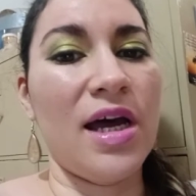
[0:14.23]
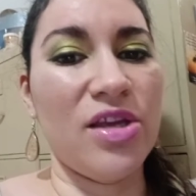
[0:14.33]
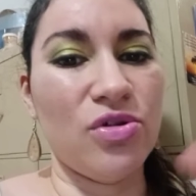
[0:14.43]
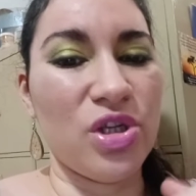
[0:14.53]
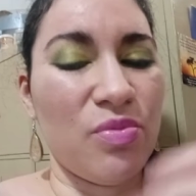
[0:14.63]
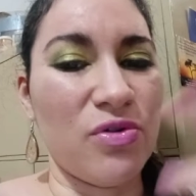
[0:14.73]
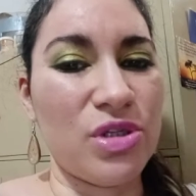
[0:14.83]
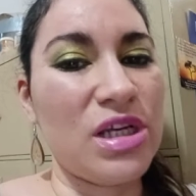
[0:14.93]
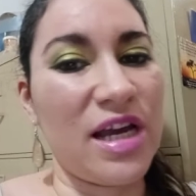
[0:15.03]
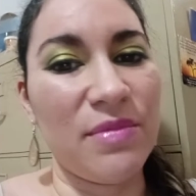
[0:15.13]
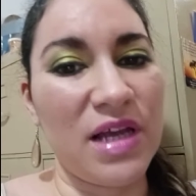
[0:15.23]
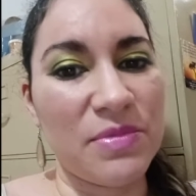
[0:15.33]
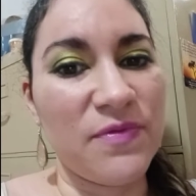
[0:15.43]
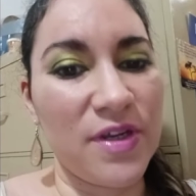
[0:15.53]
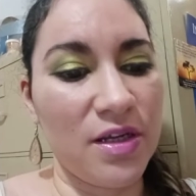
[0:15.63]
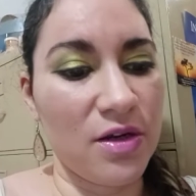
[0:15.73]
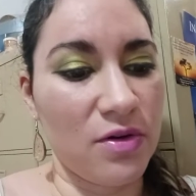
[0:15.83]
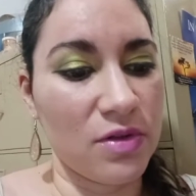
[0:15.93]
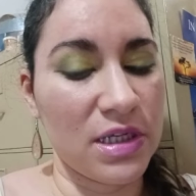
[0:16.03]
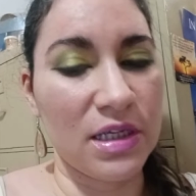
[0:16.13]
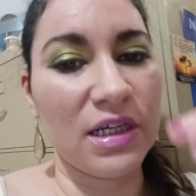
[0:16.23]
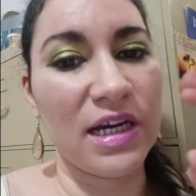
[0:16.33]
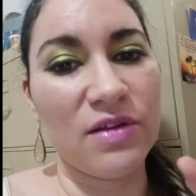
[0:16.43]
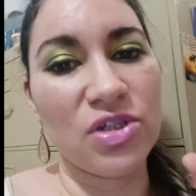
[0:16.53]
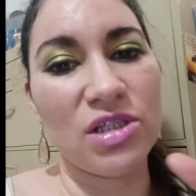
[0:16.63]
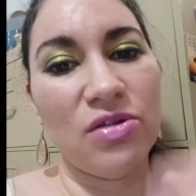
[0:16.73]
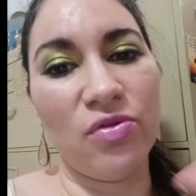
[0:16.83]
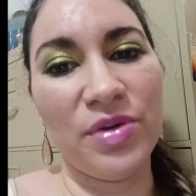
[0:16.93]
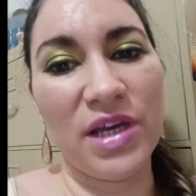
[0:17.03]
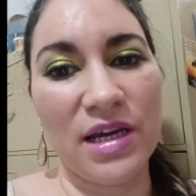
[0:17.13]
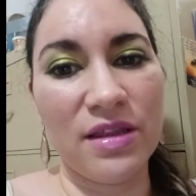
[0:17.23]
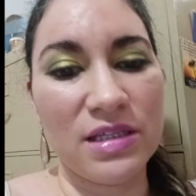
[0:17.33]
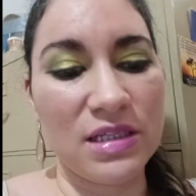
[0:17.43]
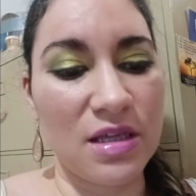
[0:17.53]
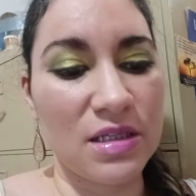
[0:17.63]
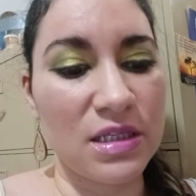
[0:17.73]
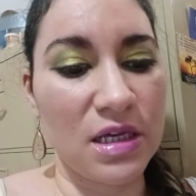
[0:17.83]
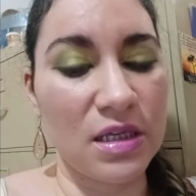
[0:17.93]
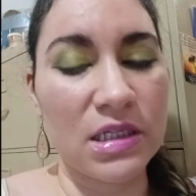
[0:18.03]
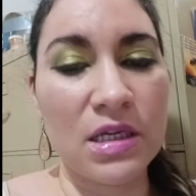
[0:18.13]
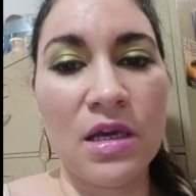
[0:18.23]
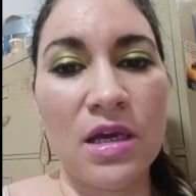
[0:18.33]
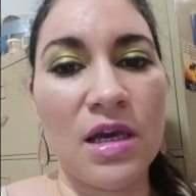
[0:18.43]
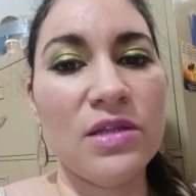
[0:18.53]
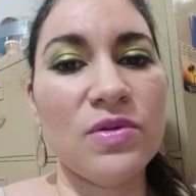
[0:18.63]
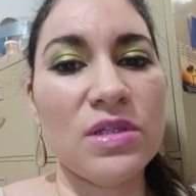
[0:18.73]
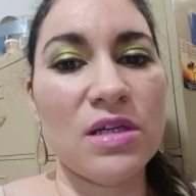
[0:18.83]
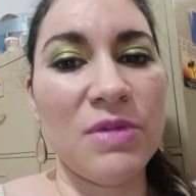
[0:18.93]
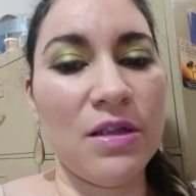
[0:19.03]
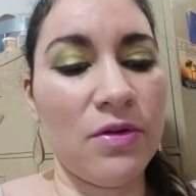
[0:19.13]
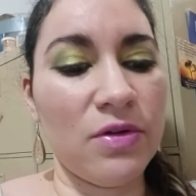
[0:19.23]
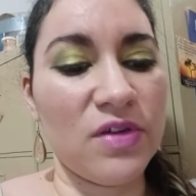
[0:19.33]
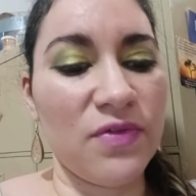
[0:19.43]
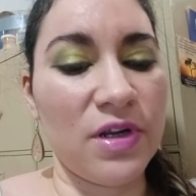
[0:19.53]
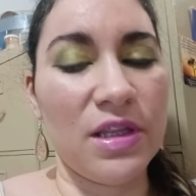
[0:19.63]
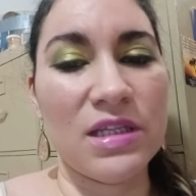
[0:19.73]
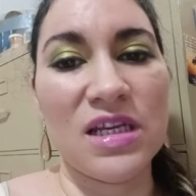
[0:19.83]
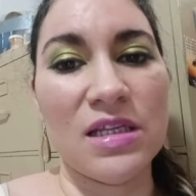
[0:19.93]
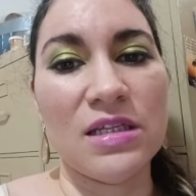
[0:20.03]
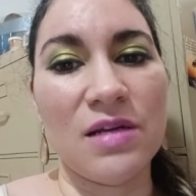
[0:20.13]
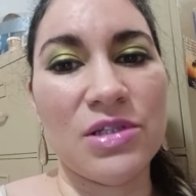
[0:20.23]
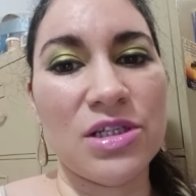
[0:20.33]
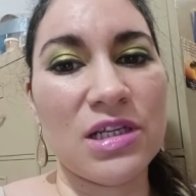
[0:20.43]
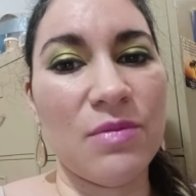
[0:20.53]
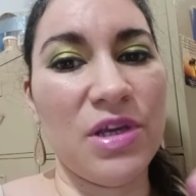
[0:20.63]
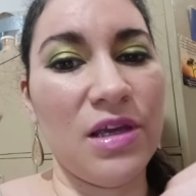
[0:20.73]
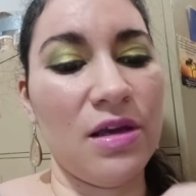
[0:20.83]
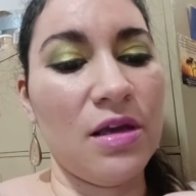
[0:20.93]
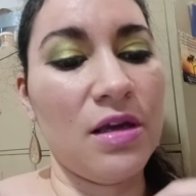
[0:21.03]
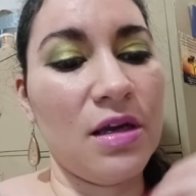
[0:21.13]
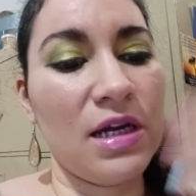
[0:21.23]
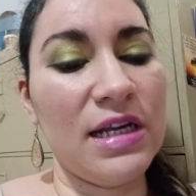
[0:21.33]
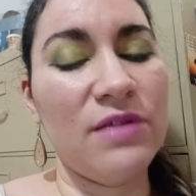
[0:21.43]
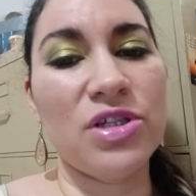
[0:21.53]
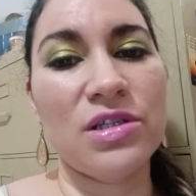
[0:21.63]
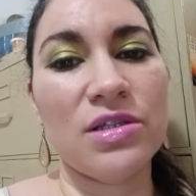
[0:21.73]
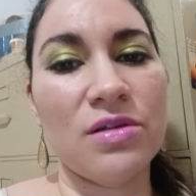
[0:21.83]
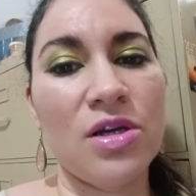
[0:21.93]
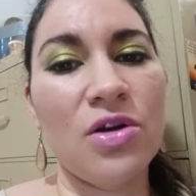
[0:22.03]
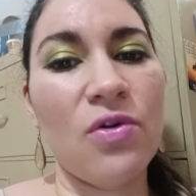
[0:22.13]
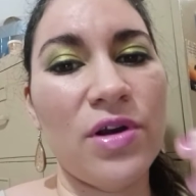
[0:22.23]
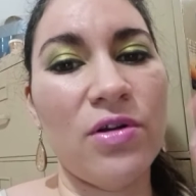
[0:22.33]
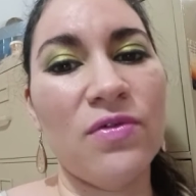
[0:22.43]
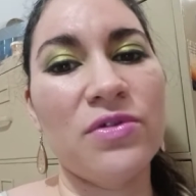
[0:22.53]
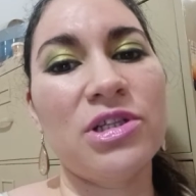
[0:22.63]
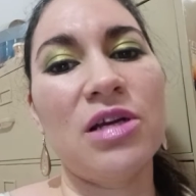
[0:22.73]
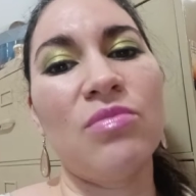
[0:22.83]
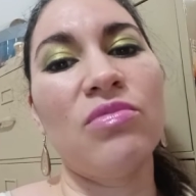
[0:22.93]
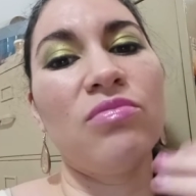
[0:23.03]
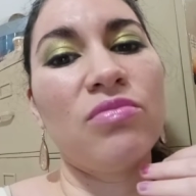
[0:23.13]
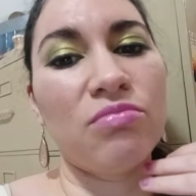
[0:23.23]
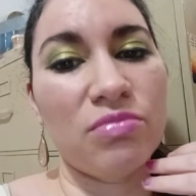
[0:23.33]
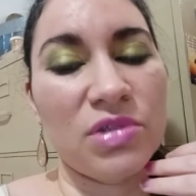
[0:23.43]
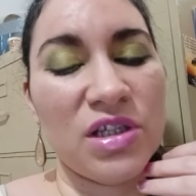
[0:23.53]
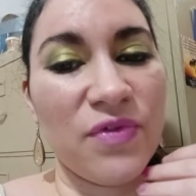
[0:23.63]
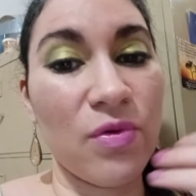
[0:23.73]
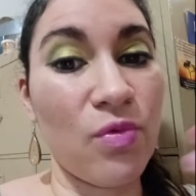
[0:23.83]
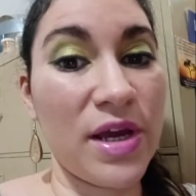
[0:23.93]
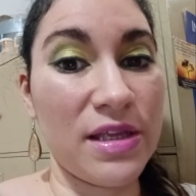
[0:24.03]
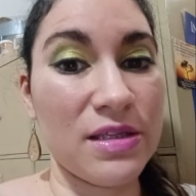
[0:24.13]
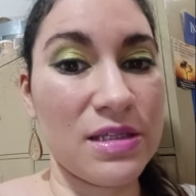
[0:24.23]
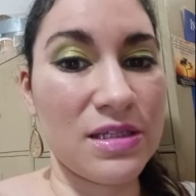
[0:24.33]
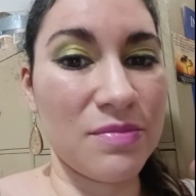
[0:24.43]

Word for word: I usually post time-lapse videos and kind of just little behind-the-scenes things. This one's going to be a little different sense and I am just going to be kind of just going over some different wins, or I call them little wins,